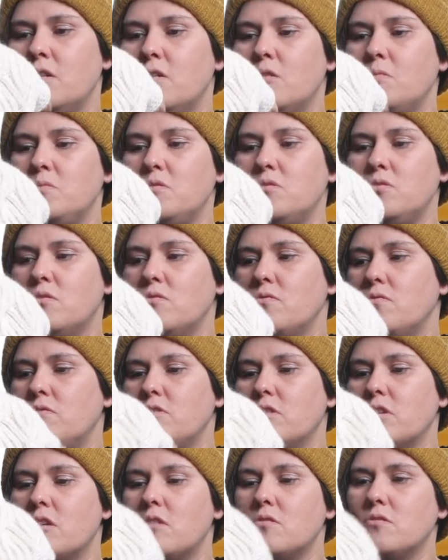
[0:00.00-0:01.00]
I hope you don't
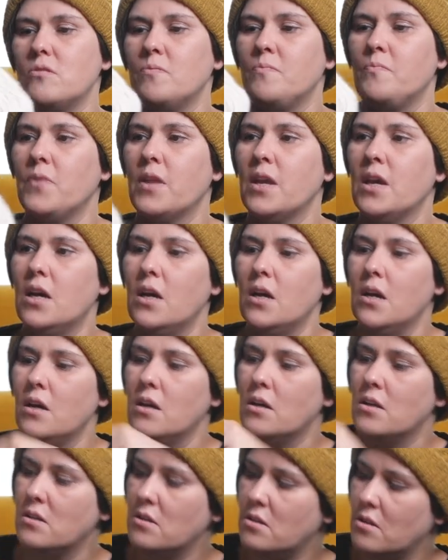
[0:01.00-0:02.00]
freak out.
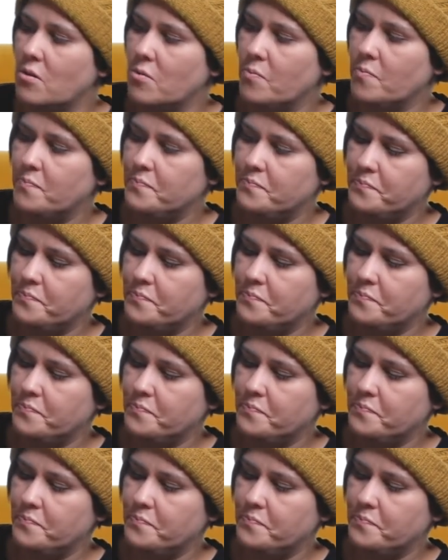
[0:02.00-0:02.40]
So